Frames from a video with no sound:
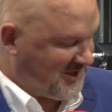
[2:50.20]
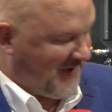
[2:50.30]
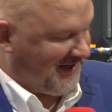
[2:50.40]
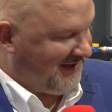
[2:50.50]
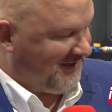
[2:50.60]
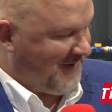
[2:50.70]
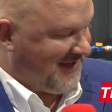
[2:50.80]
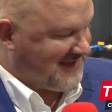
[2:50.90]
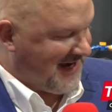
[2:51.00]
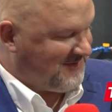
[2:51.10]
spend a little
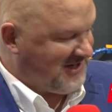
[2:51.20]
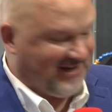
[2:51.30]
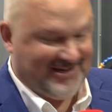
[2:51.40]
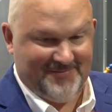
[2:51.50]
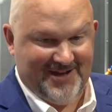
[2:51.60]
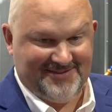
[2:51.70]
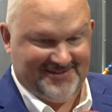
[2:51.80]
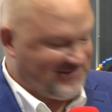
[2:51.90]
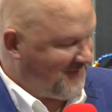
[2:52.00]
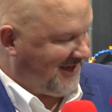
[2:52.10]
bit of time talking about
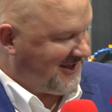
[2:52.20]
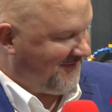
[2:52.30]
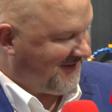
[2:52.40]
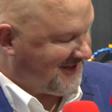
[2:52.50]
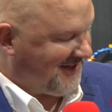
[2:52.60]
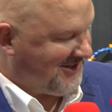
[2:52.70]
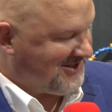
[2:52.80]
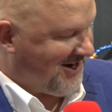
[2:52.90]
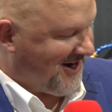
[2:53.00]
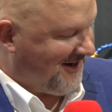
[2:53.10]
this magnificent
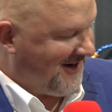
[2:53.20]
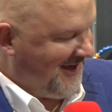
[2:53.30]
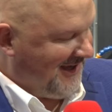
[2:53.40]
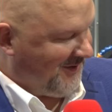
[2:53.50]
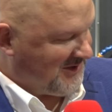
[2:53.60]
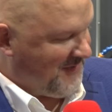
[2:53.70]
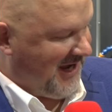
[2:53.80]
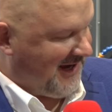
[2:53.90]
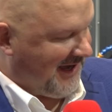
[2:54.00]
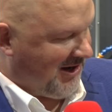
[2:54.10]
guitar. It was
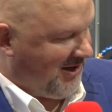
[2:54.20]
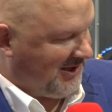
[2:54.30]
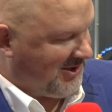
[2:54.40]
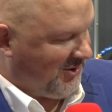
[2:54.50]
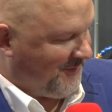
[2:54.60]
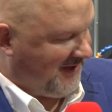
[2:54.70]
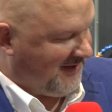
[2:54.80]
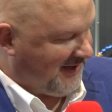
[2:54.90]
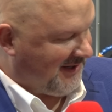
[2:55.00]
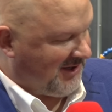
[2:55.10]
made on all
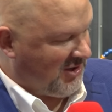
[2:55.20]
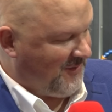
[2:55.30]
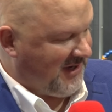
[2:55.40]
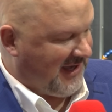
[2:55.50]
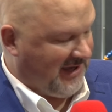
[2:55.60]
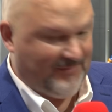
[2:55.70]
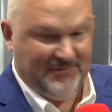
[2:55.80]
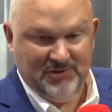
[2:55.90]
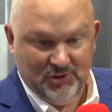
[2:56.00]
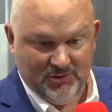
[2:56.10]
Okuma, an Okuma
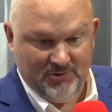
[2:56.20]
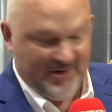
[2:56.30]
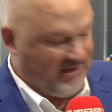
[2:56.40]
MU